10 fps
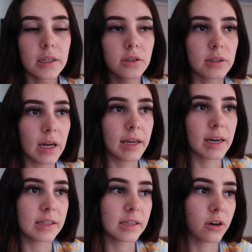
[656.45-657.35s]
So I started
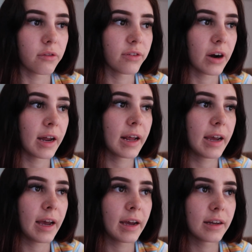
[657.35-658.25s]
getting sick on
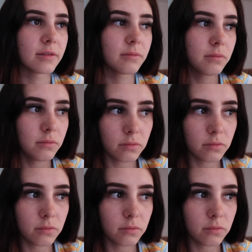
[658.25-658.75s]
Friday, and